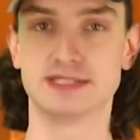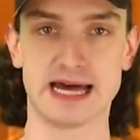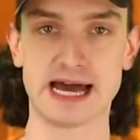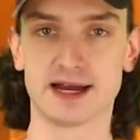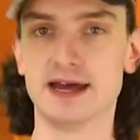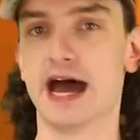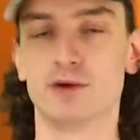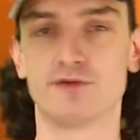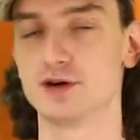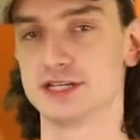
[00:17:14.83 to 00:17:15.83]
to attack
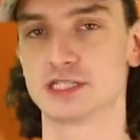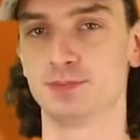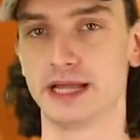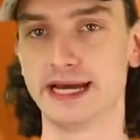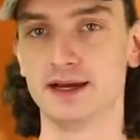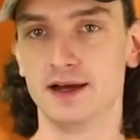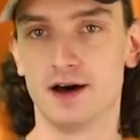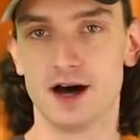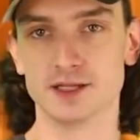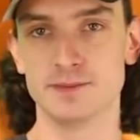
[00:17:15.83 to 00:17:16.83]
out for display
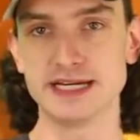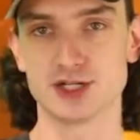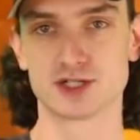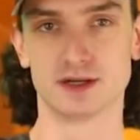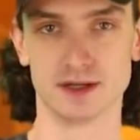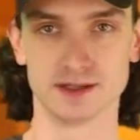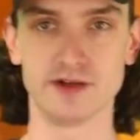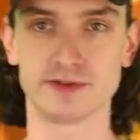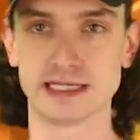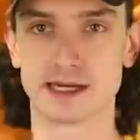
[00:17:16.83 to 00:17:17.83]
on the beach.
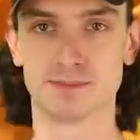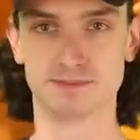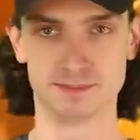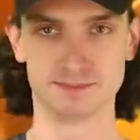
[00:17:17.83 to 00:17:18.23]
Lovely, like